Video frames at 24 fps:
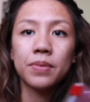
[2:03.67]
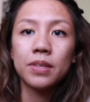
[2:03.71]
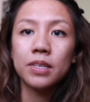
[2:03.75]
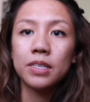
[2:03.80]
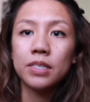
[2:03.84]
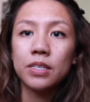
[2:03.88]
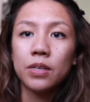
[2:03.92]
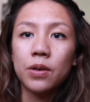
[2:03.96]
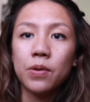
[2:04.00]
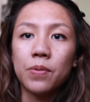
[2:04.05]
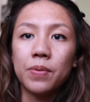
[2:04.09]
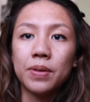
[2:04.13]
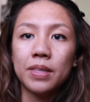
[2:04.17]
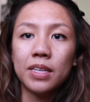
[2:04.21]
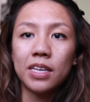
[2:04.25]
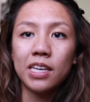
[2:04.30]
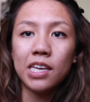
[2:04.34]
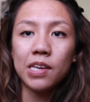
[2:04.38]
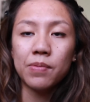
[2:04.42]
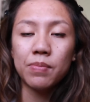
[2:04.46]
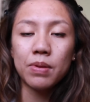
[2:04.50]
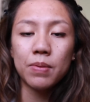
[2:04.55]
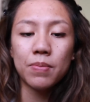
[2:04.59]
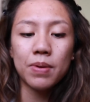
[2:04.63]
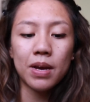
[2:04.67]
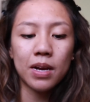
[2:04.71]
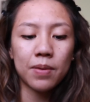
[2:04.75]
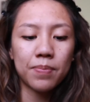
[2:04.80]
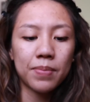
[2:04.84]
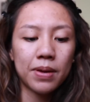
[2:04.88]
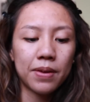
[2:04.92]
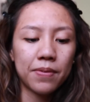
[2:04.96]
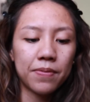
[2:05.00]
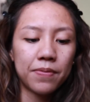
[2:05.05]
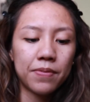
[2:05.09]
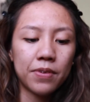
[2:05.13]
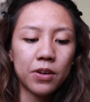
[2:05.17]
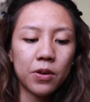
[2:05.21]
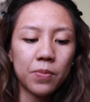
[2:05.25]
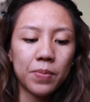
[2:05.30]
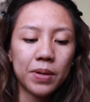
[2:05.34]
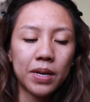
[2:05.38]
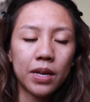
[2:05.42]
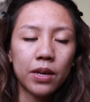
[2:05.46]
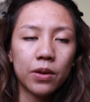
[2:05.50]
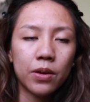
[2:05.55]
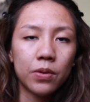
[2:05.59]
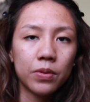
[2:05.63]
So when they give me back my film
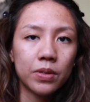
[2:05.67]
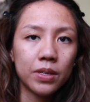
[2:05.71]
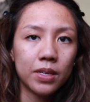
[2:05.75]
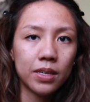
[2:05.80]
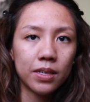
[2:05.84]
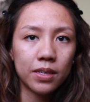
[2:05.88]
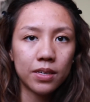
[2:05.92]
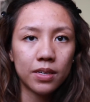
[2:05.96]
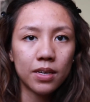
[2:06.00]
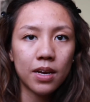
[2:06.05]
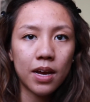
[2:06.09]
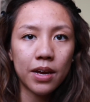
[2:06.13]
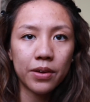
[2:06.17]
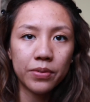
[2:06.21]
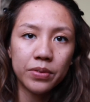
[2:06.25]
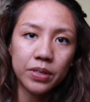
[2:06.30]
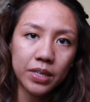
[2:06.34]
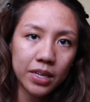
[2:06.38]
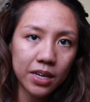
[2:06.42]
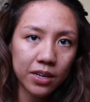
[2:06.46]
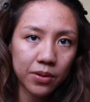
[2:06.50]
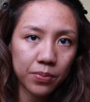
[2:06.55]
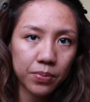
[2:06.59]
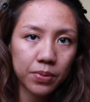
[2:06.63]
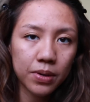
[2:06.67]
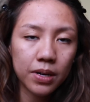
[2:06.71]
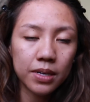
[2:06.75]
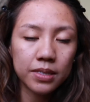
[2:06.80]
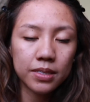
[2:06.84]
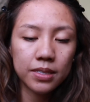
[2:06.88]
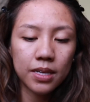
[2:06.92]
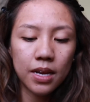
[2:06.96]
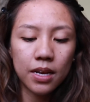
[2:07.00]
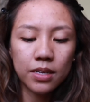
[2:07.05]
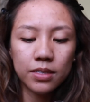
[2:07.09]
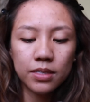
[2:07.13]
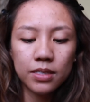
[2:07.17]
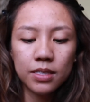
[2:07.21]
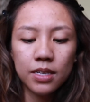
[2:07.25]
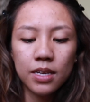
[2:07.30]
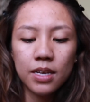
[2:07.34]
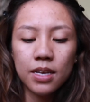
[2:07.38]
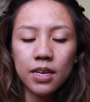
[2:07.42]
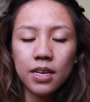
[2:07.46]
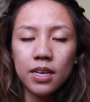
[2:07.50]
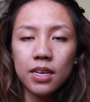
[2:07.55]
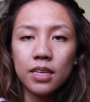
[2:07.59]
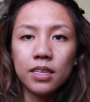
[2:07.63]
and I only get it processed,
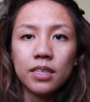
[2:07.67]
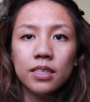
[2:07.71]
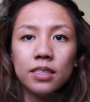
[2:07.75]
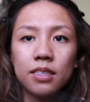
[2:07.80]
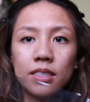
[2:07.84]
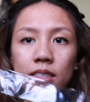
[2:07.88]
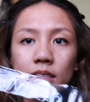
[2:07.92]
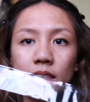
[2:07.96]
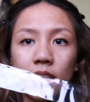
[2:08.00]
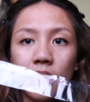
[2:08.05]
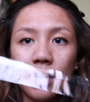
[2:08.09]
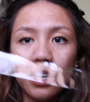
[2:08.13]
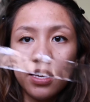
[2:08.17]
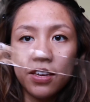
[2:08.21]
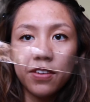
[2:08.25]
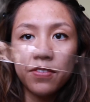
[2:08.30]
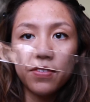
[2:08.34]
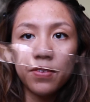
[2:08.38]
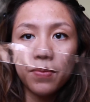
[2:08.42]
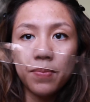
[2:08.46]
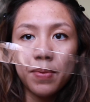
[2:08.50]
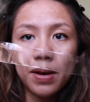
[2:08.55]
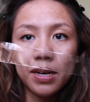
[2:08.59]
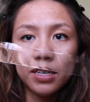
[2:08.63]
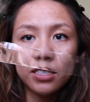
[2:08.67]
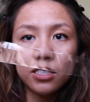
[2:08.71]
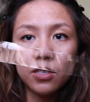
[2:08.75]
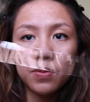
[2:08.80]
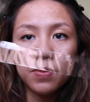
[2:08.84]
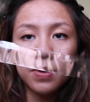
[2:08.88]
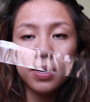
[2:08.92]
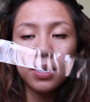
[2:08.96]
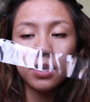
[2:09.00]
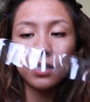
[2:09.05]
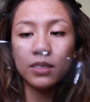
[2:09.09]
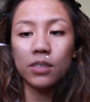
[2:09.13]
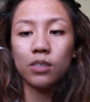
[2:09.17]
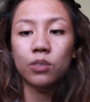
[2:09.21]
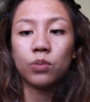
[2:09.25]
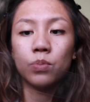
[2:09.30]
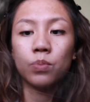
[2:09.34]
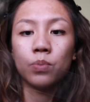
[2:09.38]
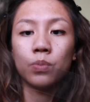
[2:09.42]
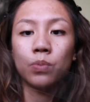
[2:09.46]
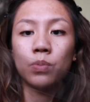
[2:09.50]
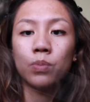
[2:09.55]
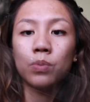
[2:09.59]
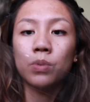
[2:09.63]
they give it back to me in this
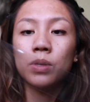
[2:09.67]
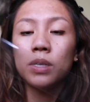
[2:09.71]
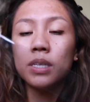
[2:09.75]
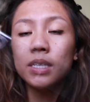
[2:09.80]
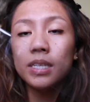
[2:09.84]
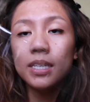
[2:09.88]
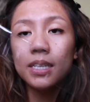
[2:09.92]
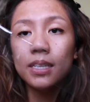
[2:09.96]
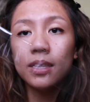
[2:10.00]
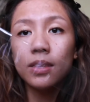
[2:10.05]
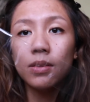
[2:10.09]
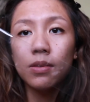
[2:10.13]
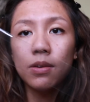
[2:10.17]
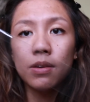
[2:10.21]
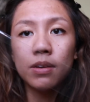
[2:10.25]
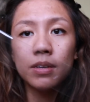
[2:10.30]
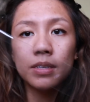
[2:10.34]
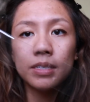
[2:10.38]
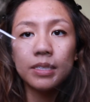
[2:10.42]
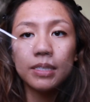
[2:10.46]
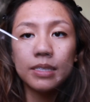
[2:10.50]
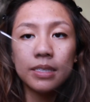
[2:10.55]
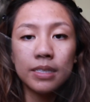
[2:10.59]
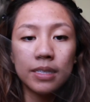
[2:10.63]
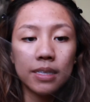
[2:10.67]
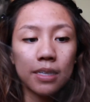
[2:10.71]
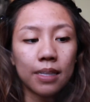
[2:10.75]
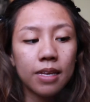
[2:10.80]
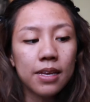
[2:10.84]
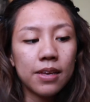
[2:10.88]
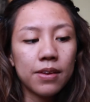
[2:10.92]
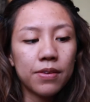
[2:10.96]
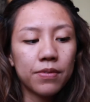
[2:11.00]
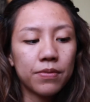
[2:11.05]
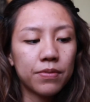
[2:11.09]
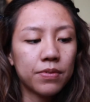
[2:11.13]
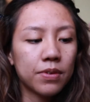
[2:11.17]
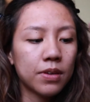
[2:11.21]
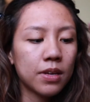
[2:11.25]
really long sleeve.